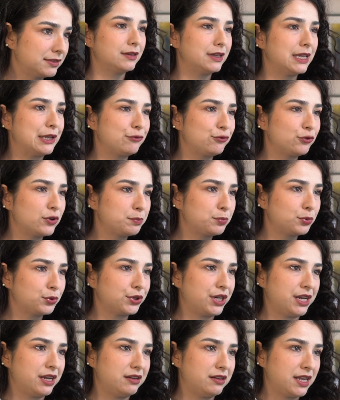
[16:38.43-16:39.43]
If we
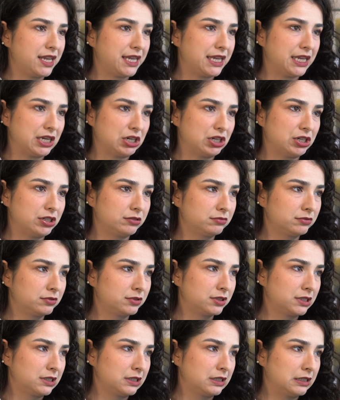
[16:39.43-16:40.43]
put it here,
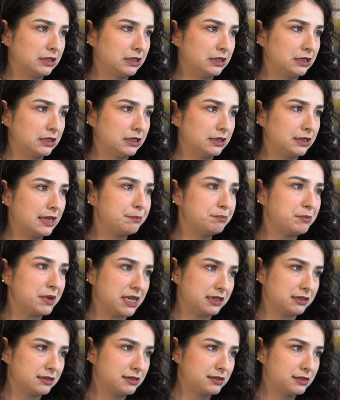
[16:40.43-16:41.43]
that
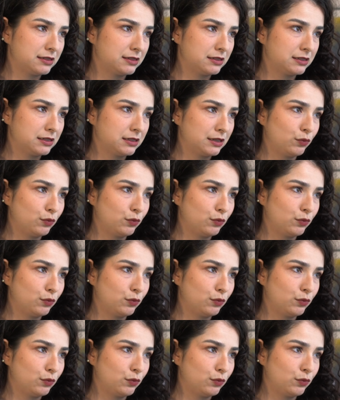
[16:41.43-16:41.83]
means